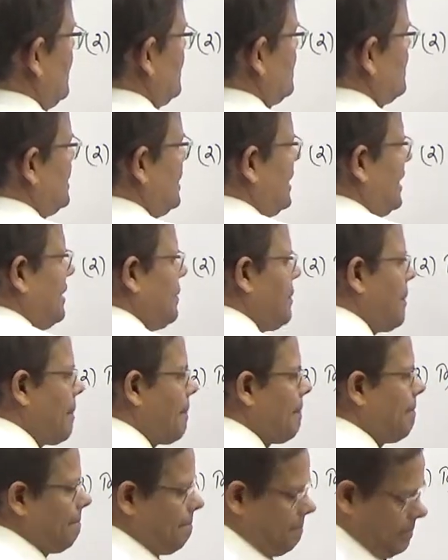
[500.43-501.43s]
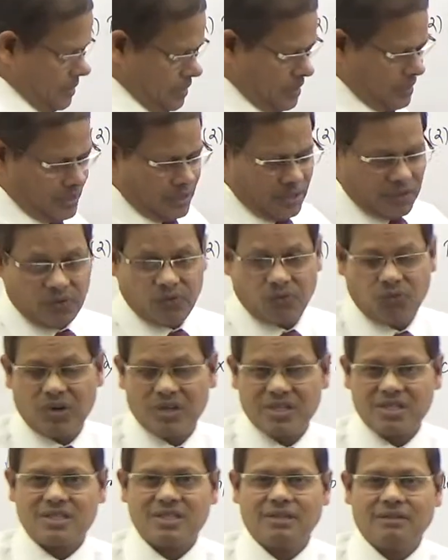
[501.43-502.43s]
See,
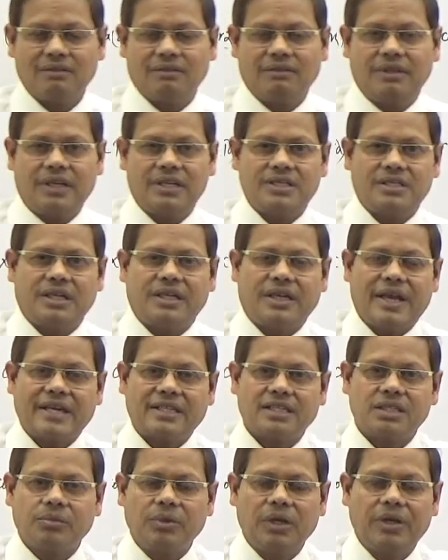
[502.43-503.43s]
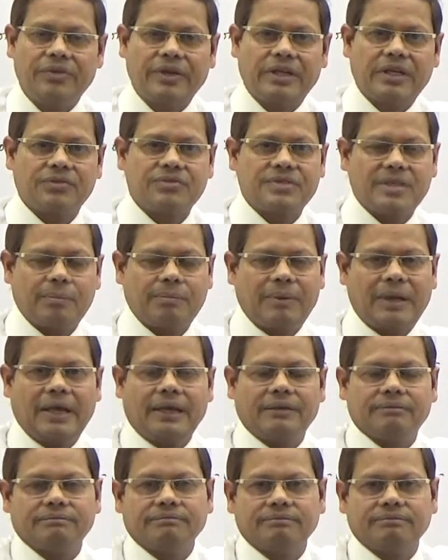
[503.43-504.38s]
once there is a taxable event of supply,